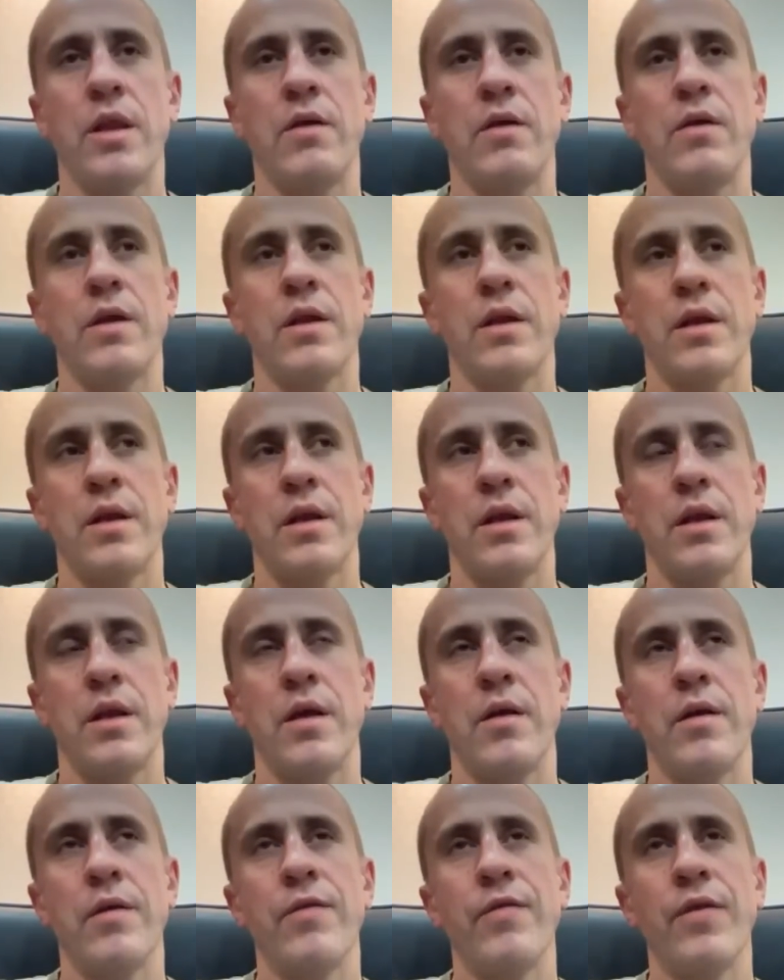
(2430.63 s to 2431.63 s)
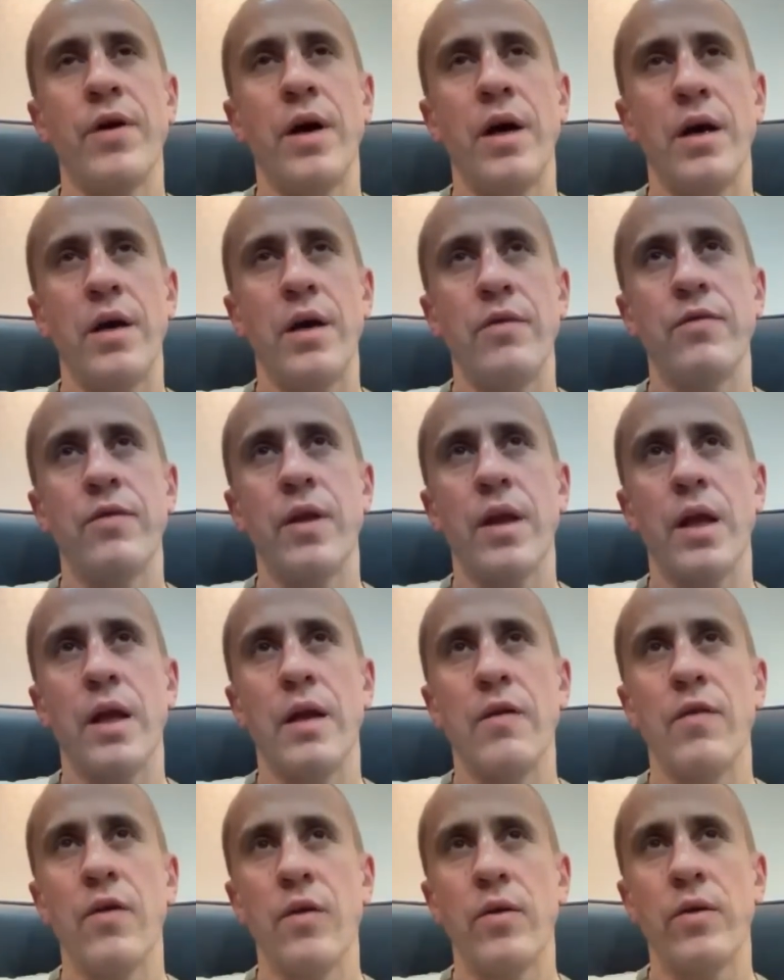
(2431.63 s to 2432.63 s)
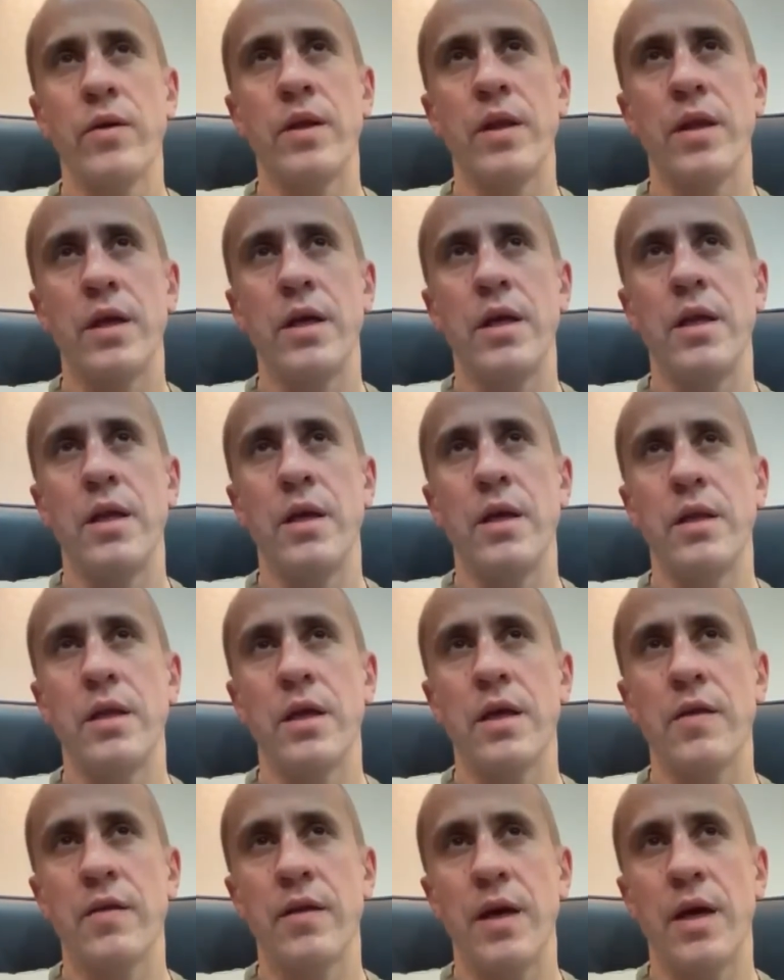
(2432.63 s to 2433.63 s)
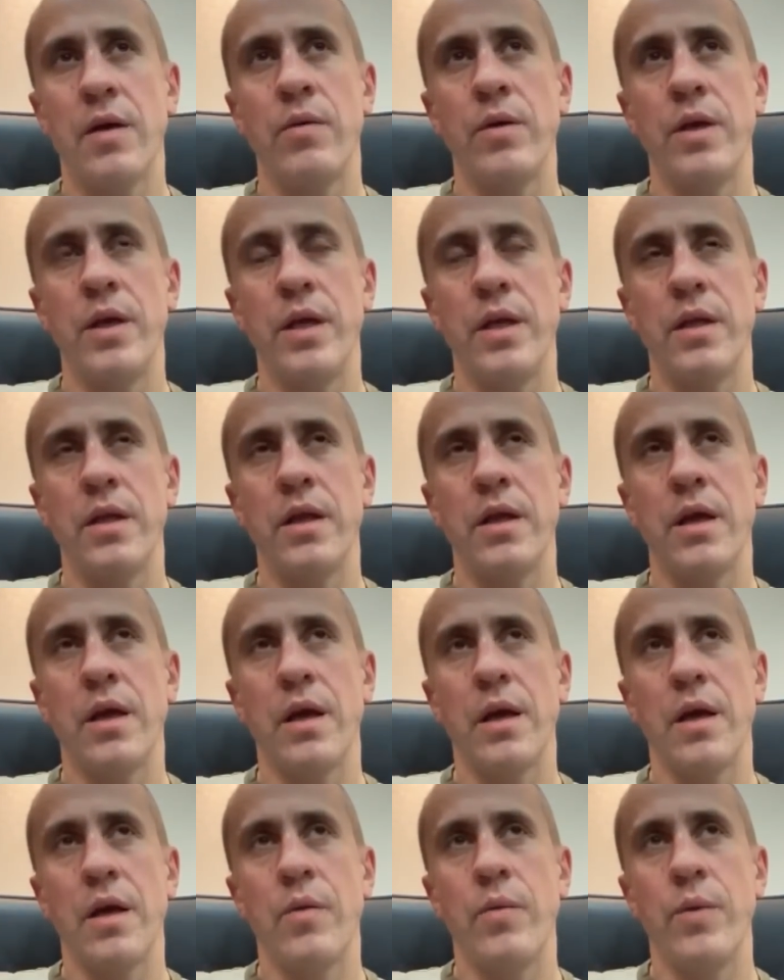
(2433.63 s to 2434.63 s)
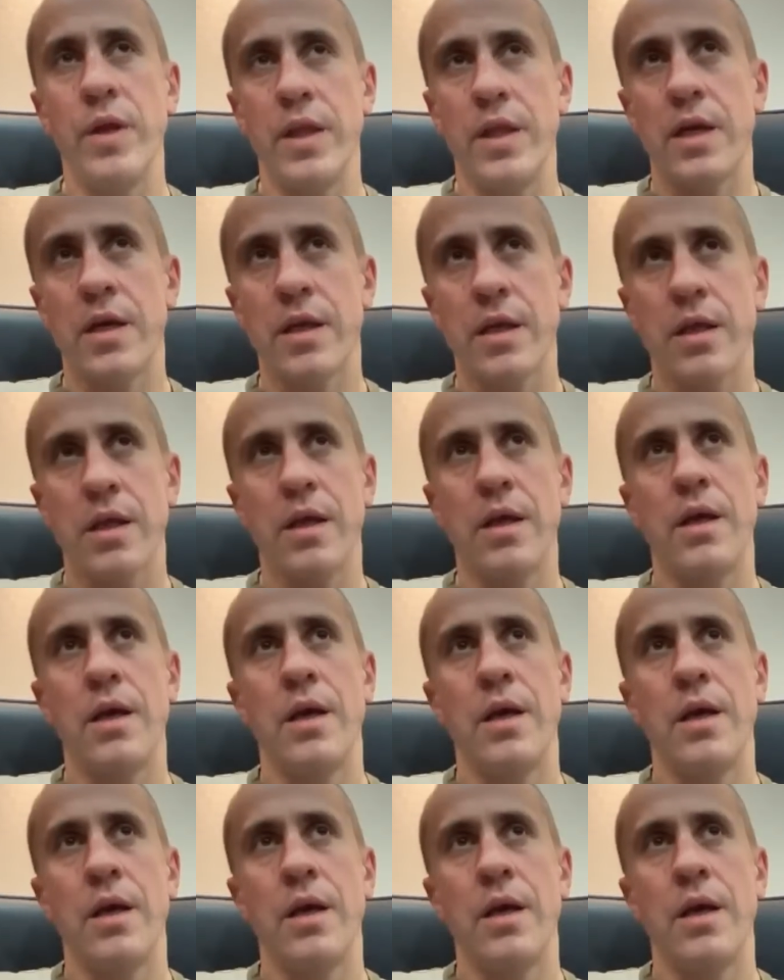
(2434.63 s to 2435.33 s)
There is 5 tokens in the index now, in Windex.